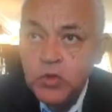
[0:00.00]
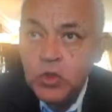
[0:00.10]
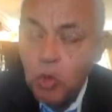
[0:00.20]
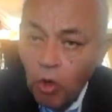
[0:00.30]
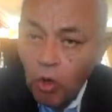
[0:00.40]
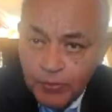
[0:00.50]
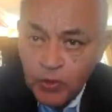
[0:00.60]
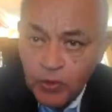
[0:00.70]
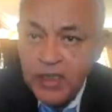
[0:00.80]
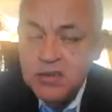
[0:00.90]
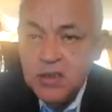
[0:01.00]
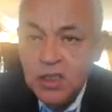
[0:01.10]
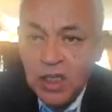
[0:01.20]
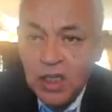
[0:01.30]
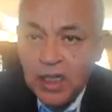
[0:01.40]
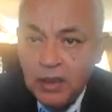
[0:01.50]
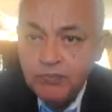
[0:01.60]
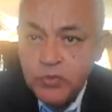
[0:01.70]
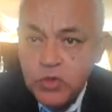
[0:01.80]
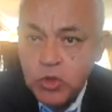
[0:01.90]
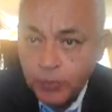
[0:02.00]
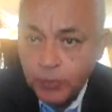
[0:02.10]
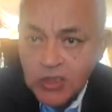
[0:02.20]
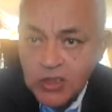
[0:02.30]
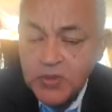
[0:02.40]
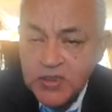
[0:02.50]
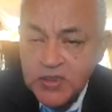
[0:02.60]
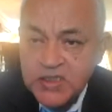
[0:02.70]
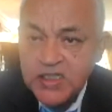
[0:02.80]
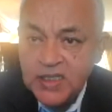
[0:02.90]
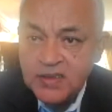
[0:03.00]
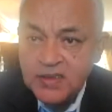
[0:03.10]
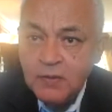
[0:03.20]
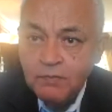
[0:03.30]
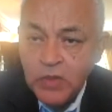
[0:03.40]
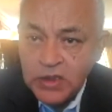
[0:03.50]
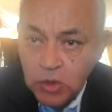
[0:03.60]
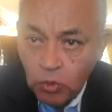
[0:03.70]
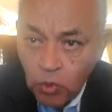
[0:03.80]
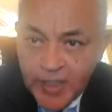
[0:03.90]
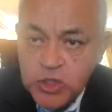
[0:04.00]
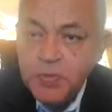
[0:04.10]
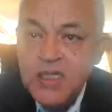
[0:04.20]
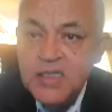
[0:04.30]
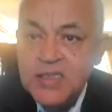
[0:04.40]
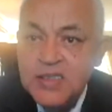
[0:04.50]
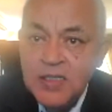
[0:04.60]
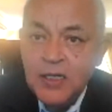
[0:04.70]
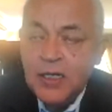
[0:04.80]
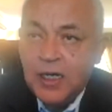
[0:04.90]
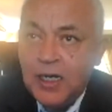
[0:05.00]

to cooperate, to prosper together, to wage peace.